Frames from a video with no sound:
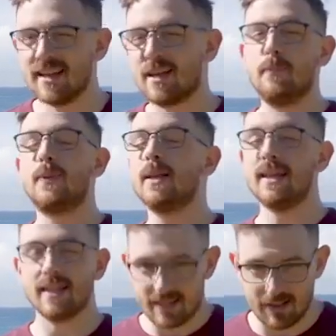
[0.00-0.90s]

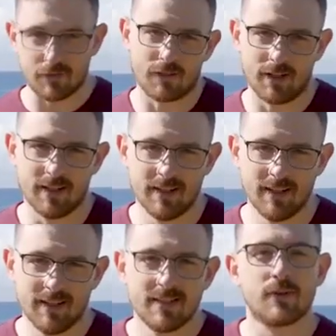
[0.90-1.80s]
completely different
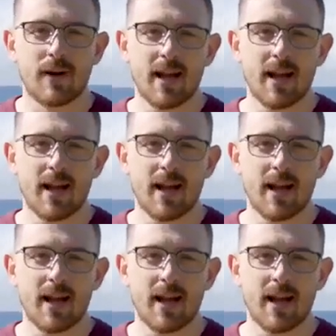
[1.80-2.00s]
to